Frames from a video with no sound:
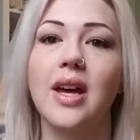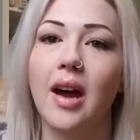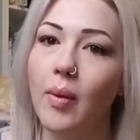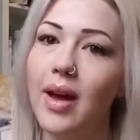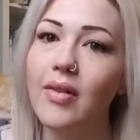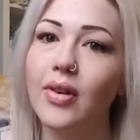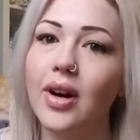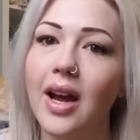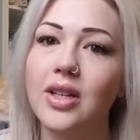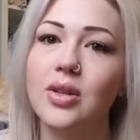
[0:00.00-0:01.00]

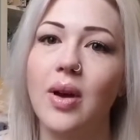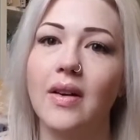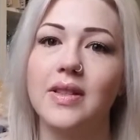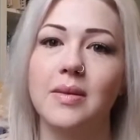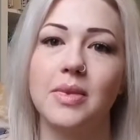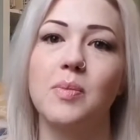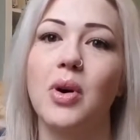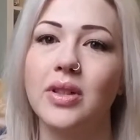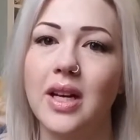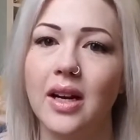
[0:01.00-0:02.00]
However, I do have some
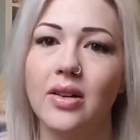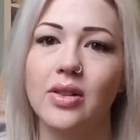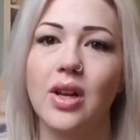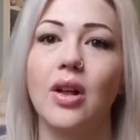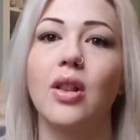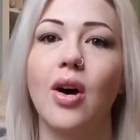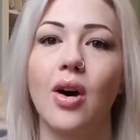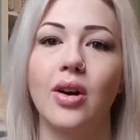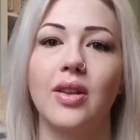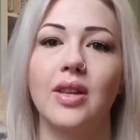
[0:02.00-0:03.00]
small tears
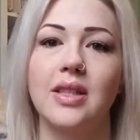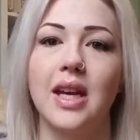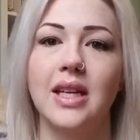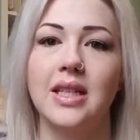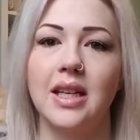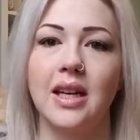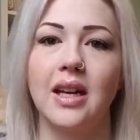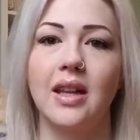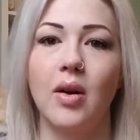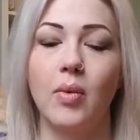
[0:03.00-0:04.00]
along the tendon
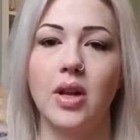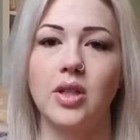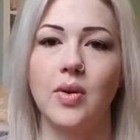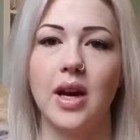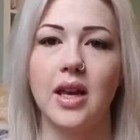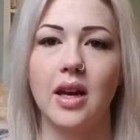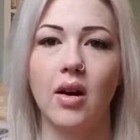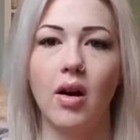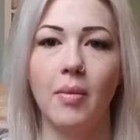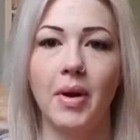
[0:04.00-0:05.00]
that runs right
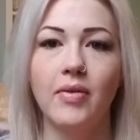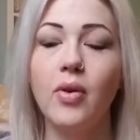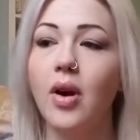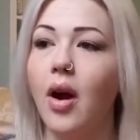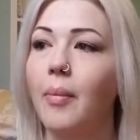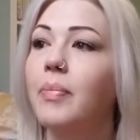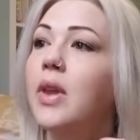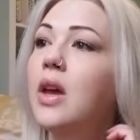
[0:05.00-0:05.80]
here on my forearm.